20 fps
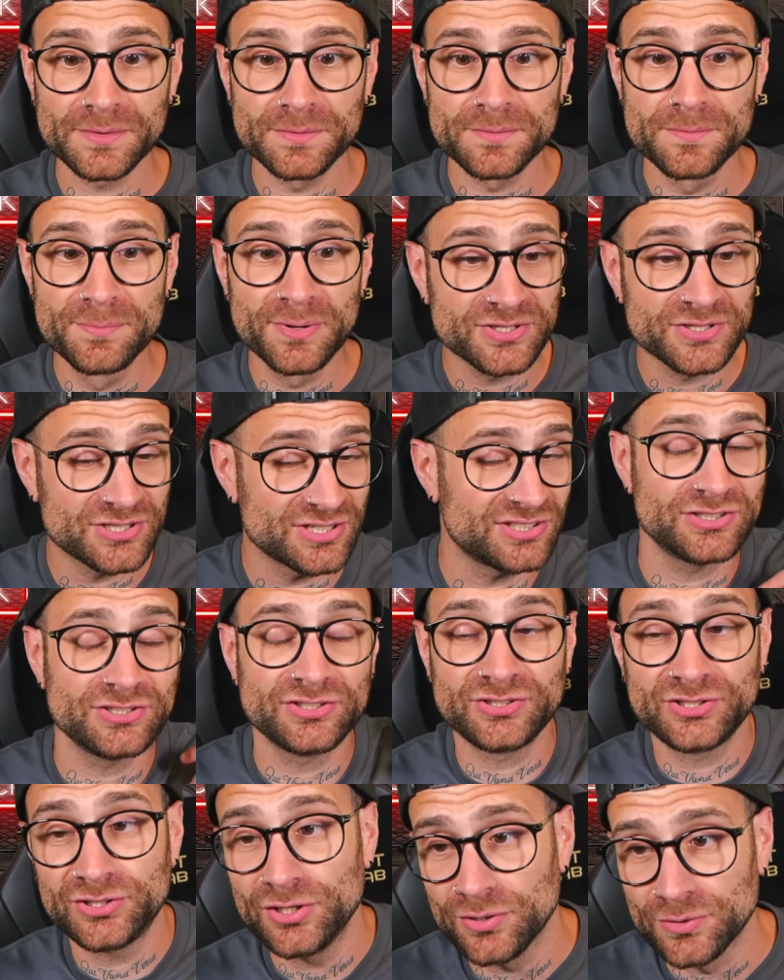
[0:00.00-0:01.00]
Because this
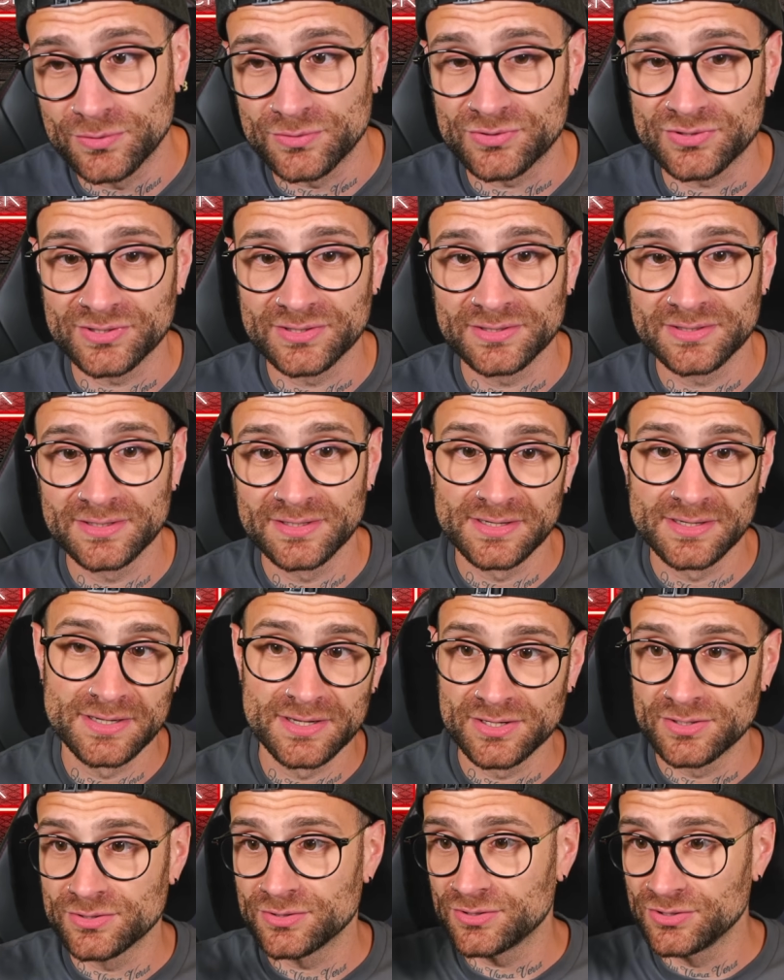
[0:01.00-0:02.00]
is huge.
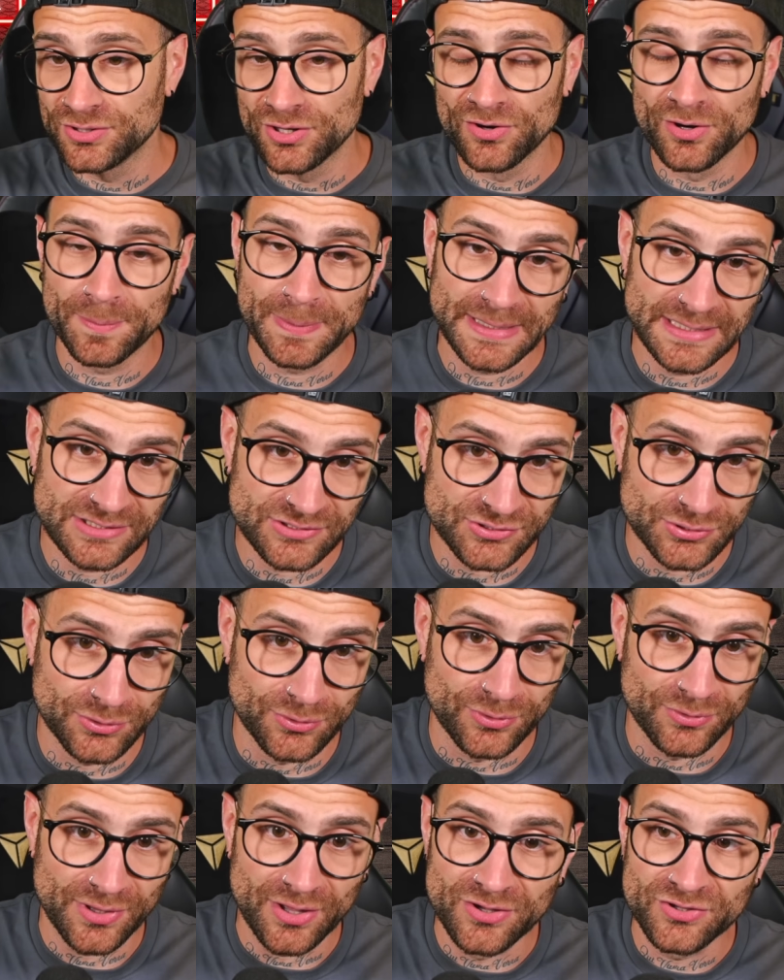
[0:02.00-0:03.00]
European
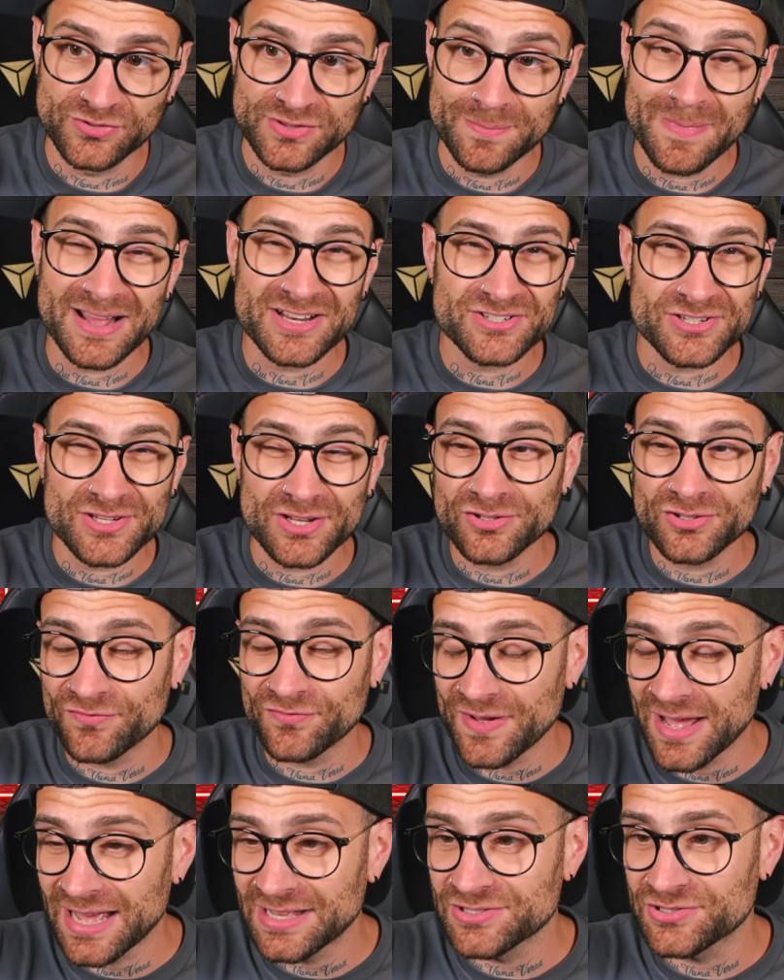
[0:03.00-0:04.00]
tour. Imagine those
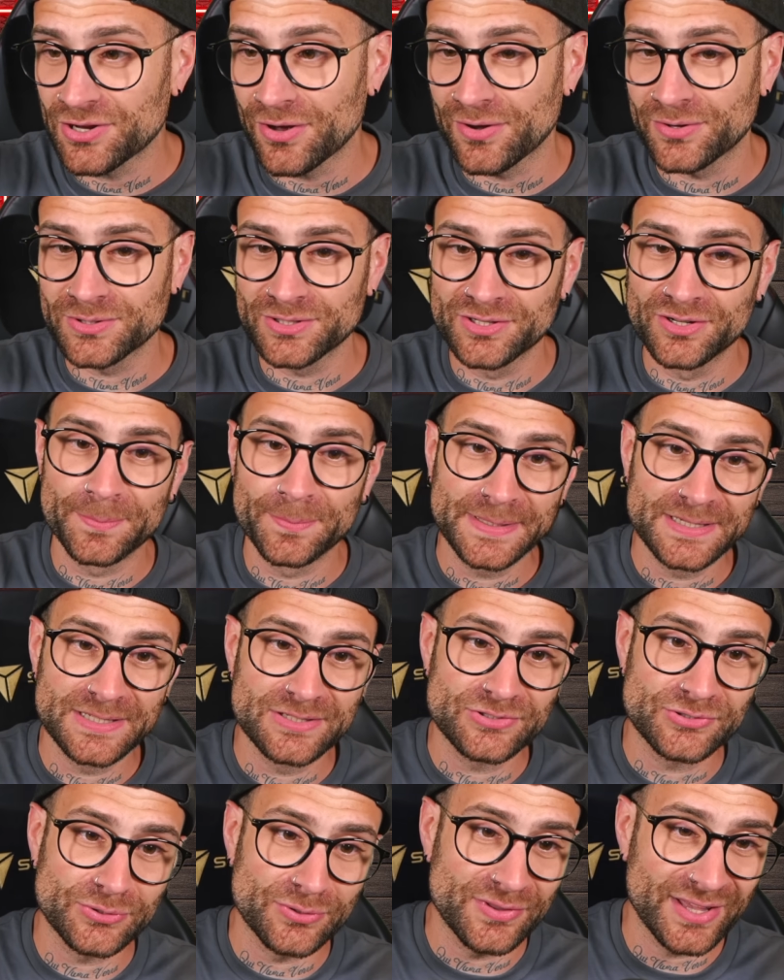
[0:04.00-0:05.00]
fans going on a European
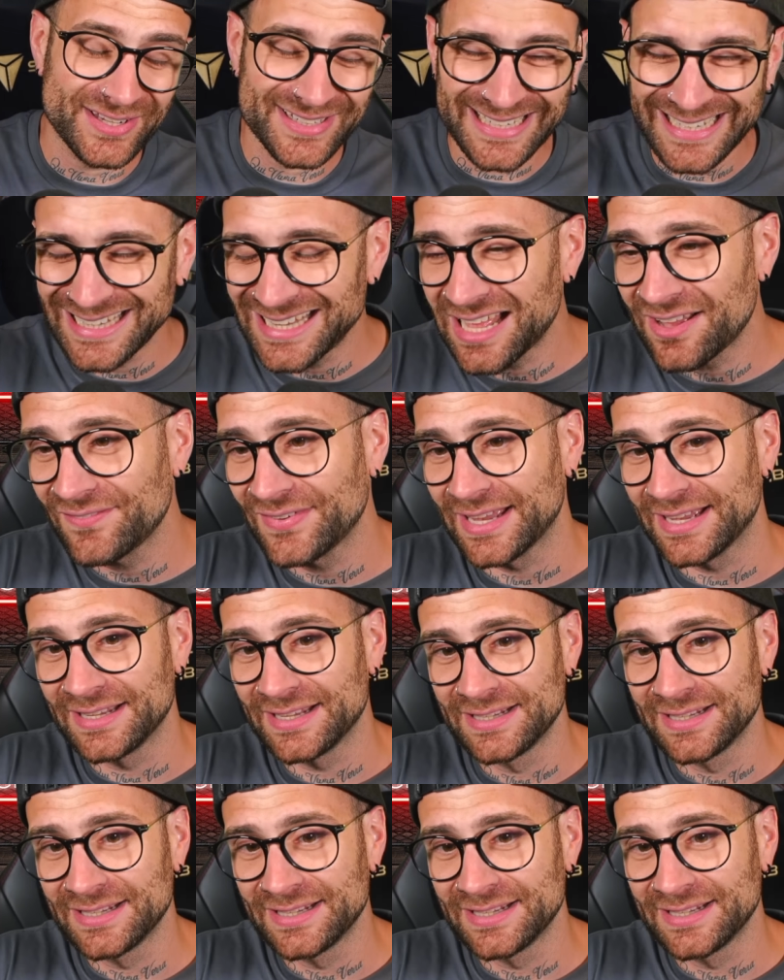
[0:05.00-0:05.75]
tour. They're going to love it.